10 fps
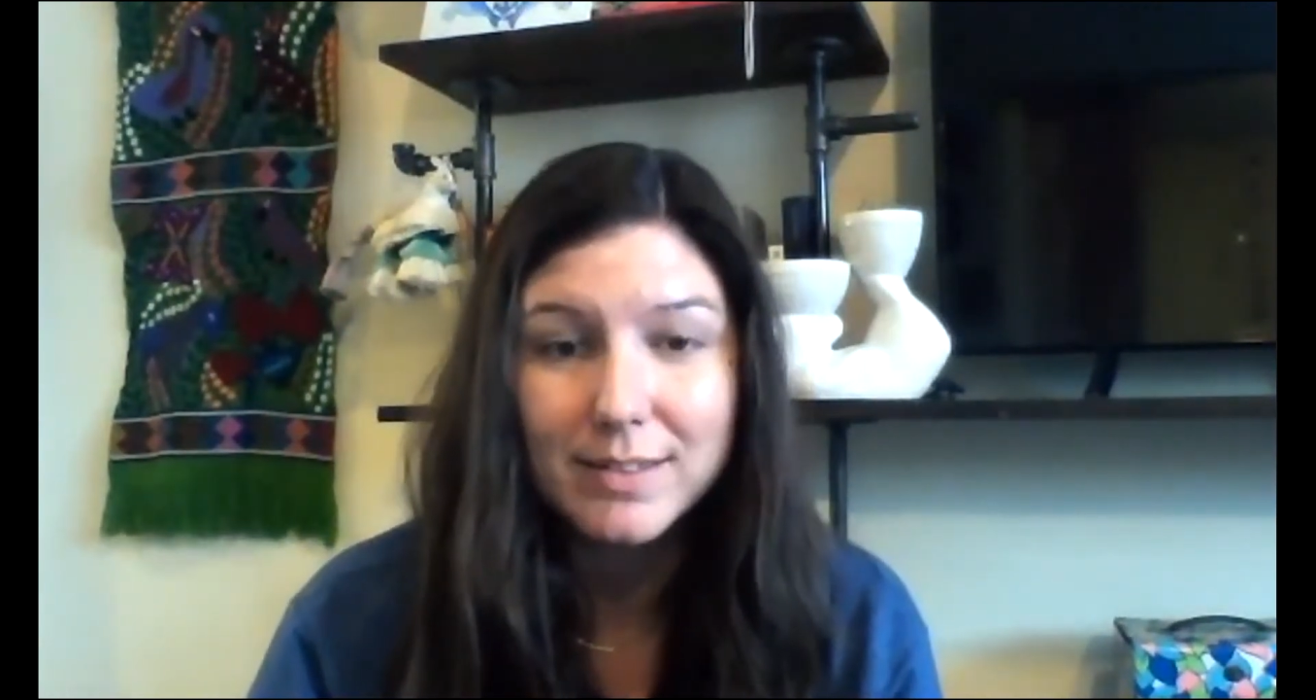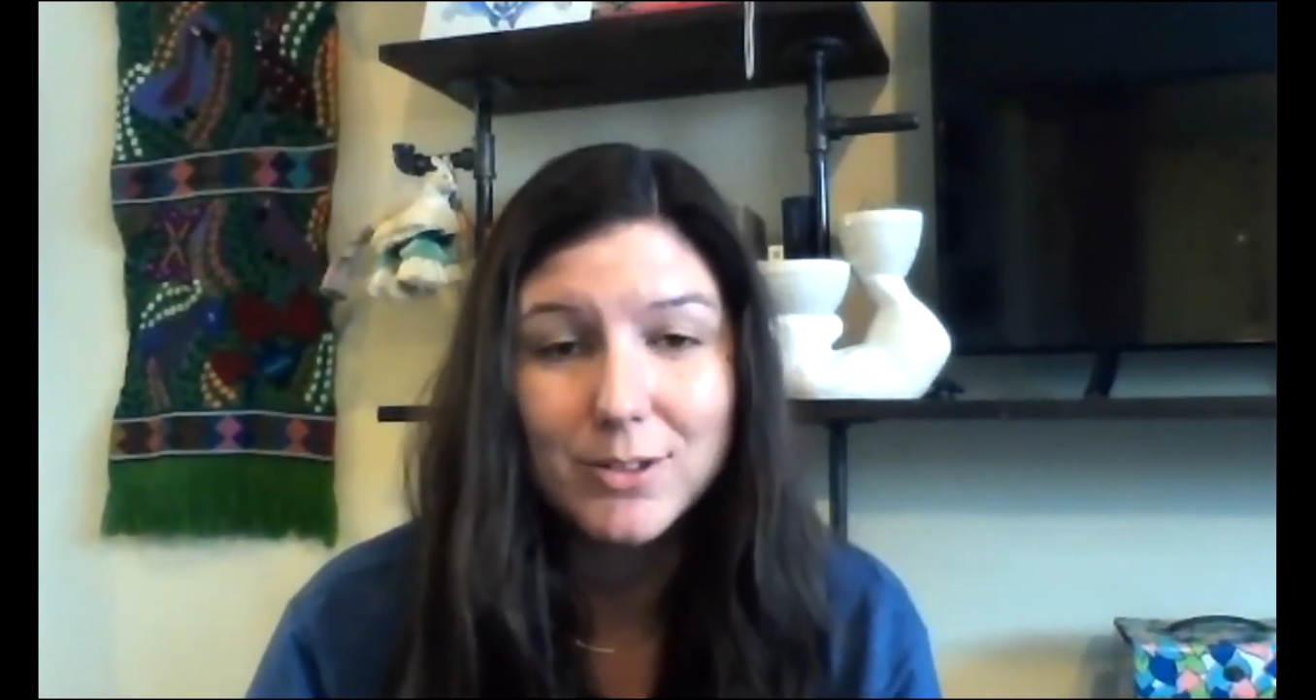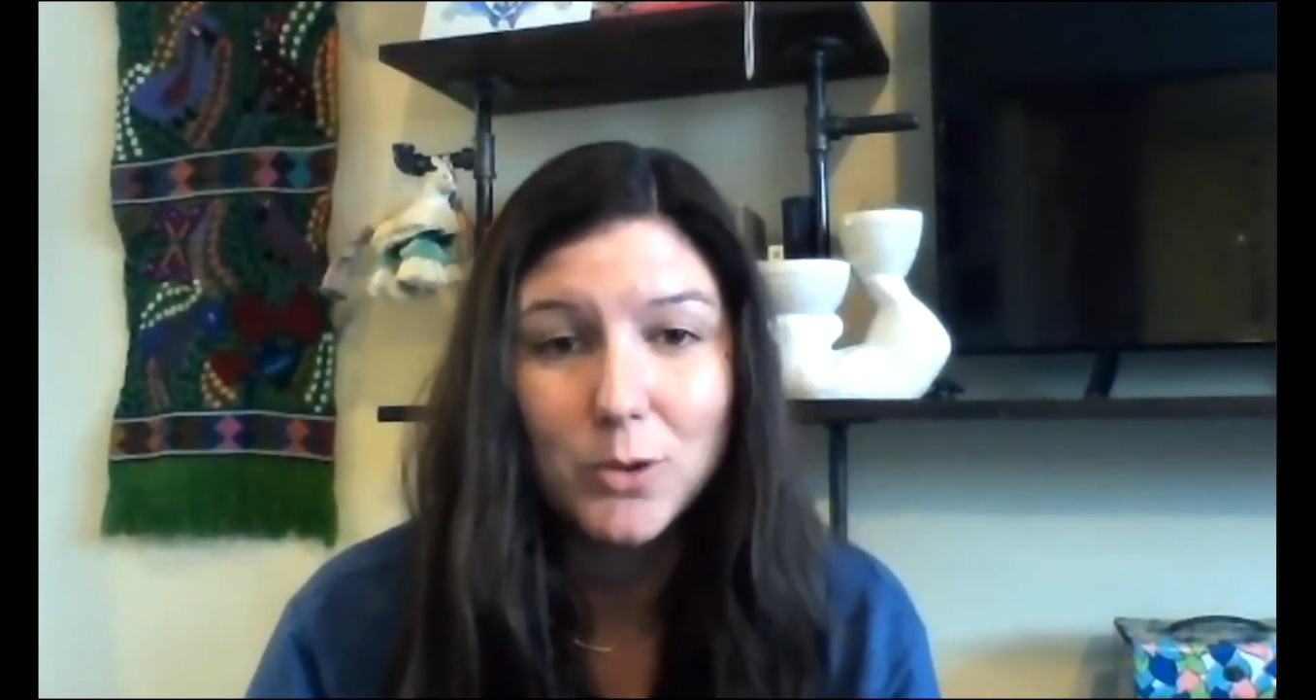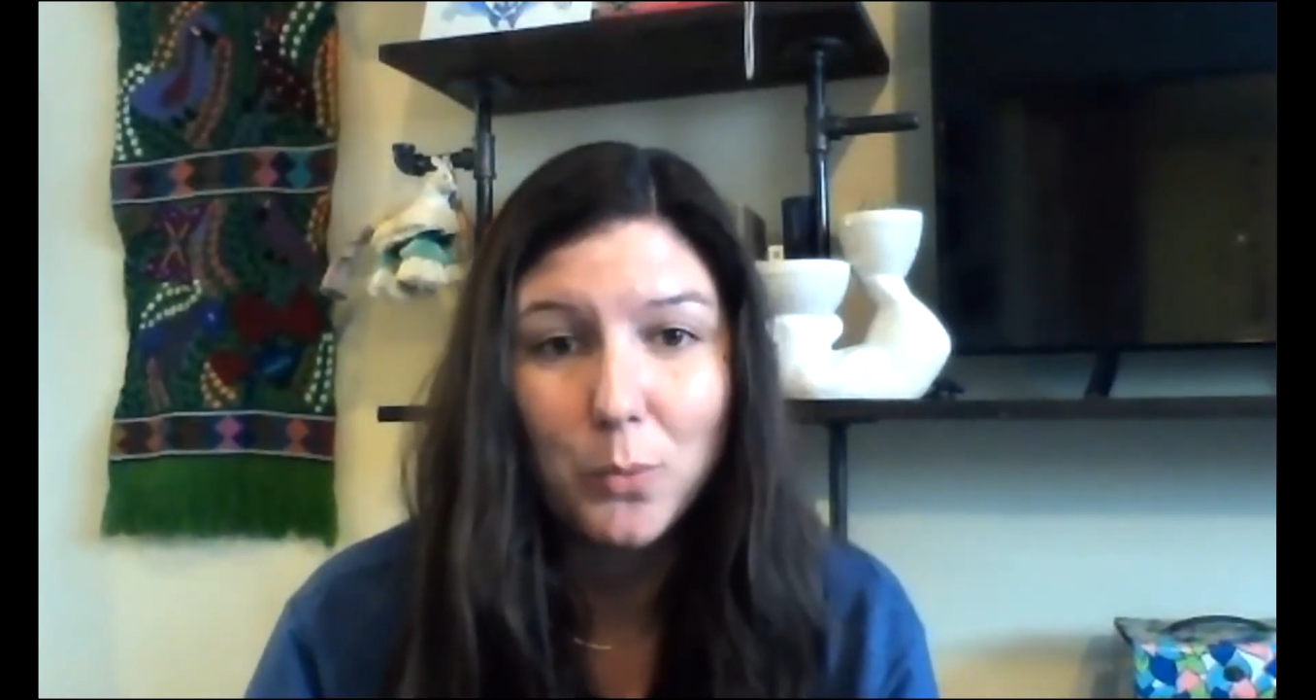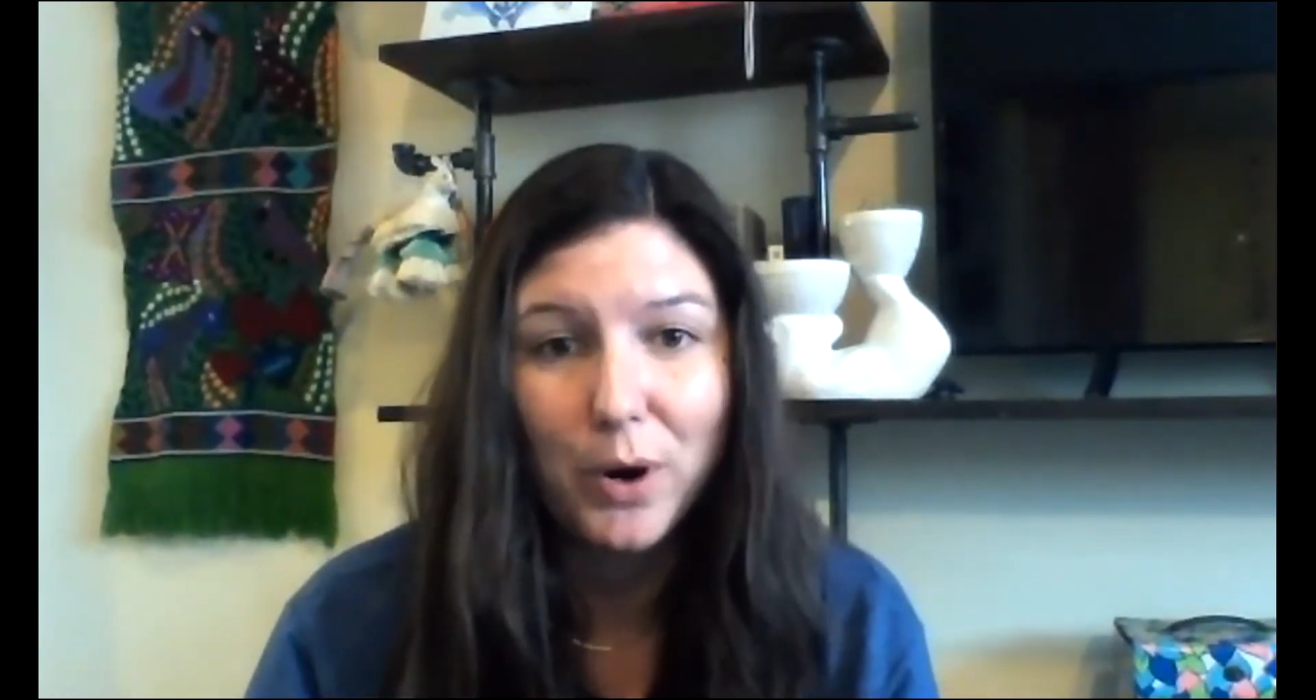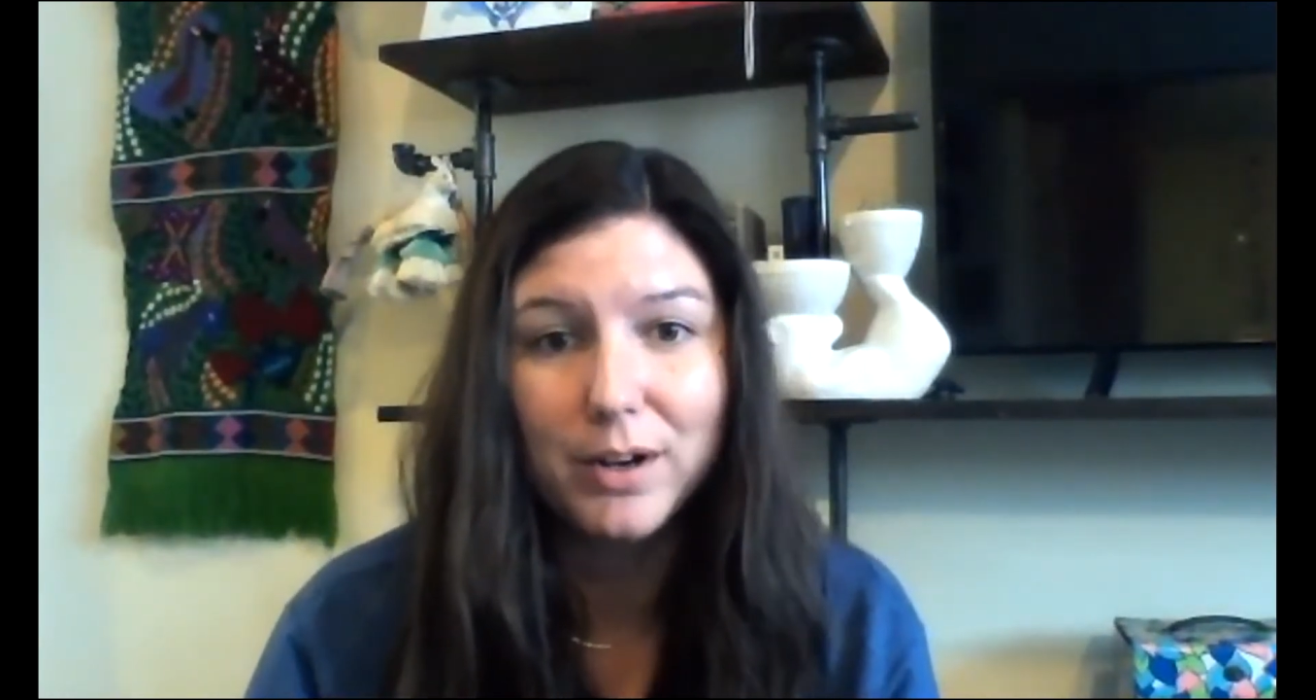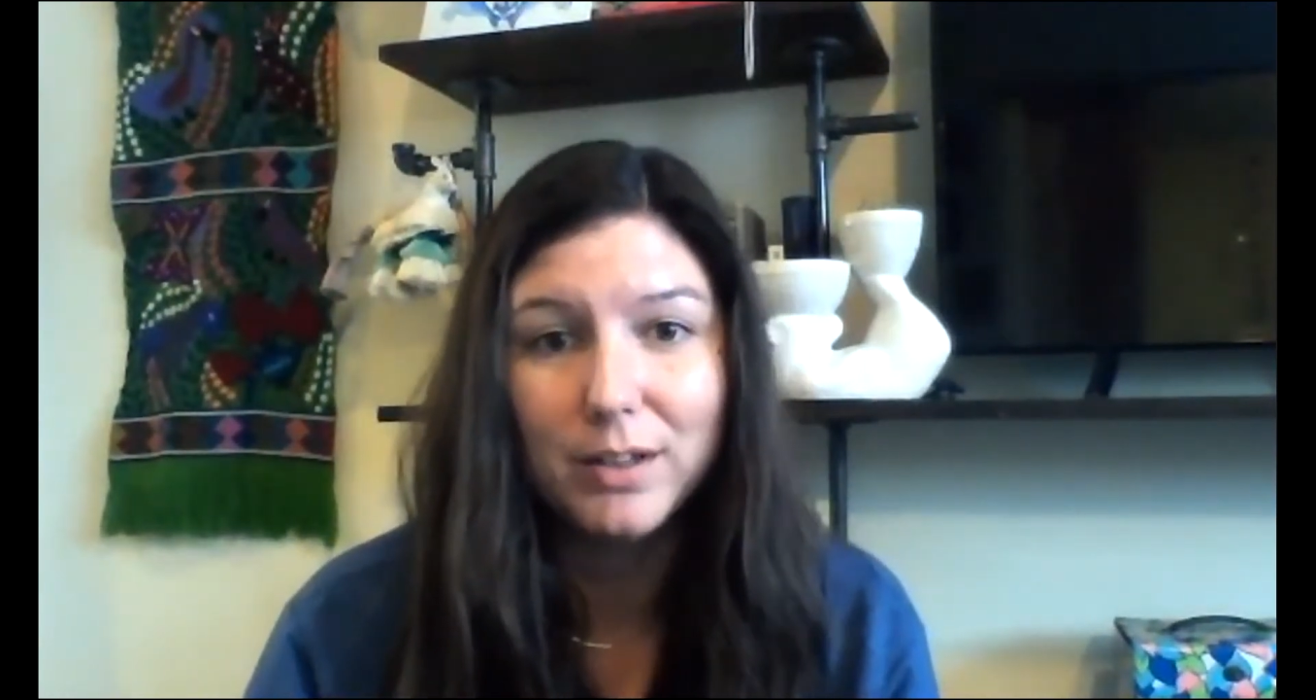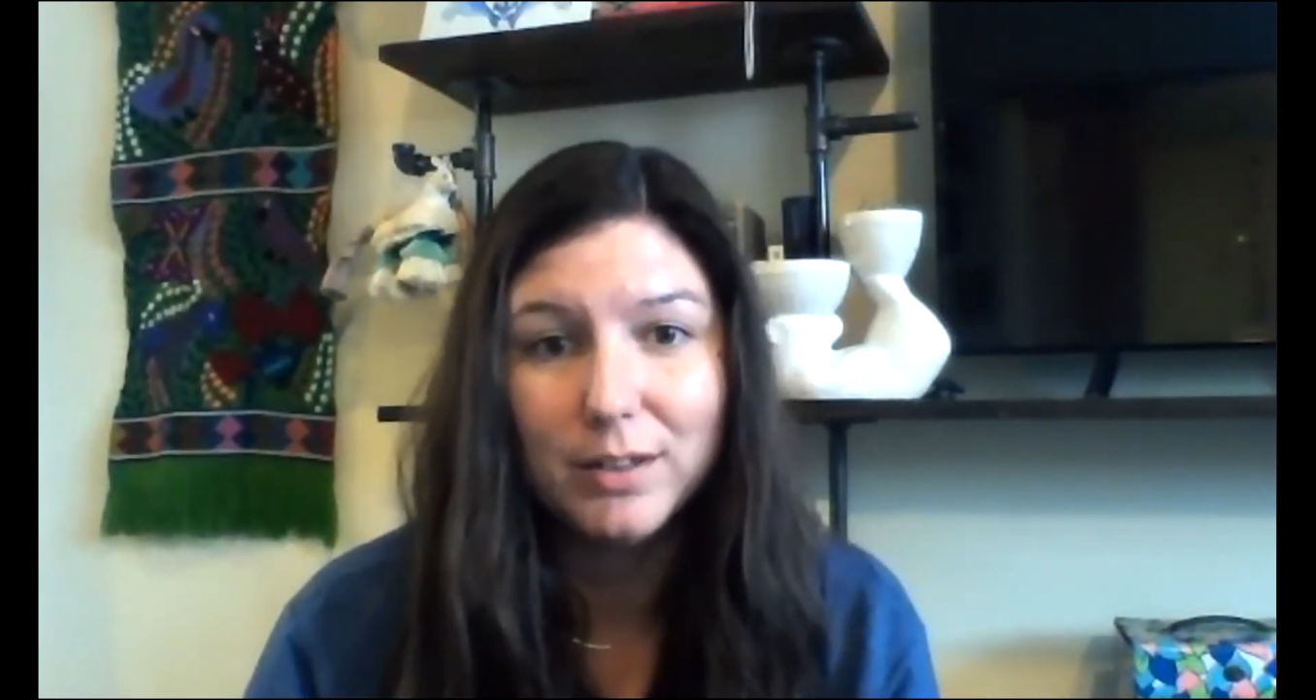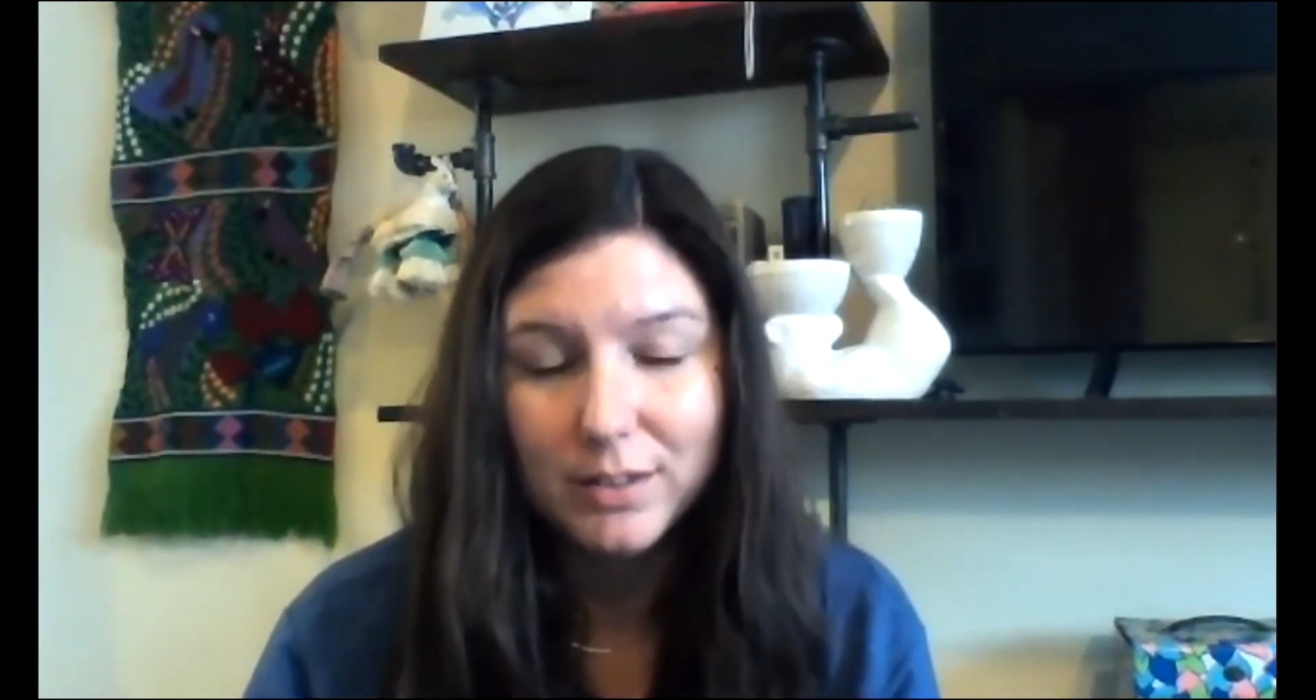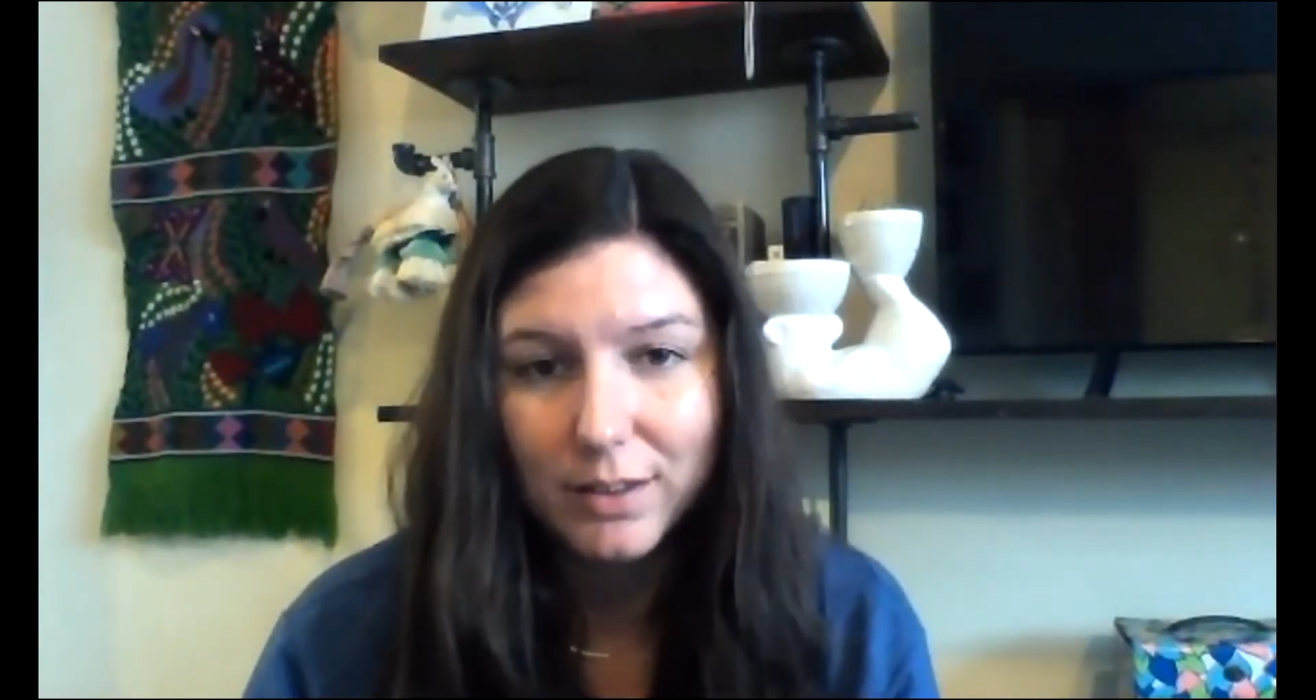and so we're
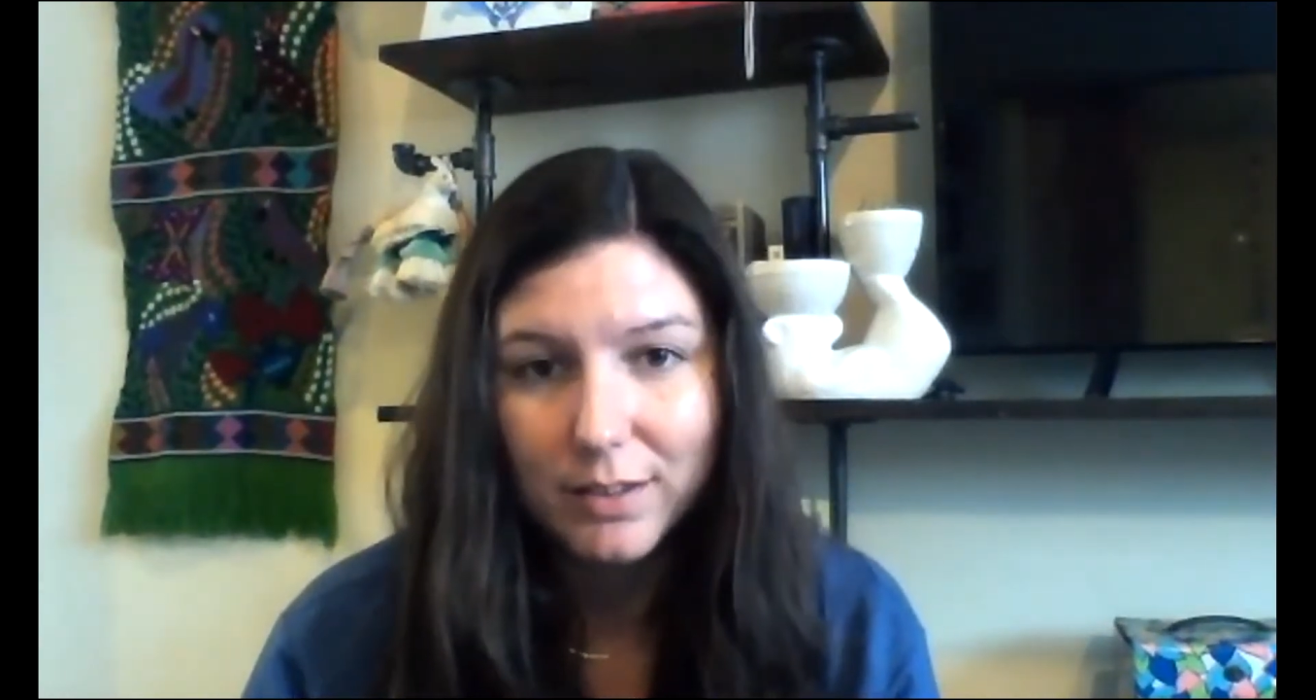going to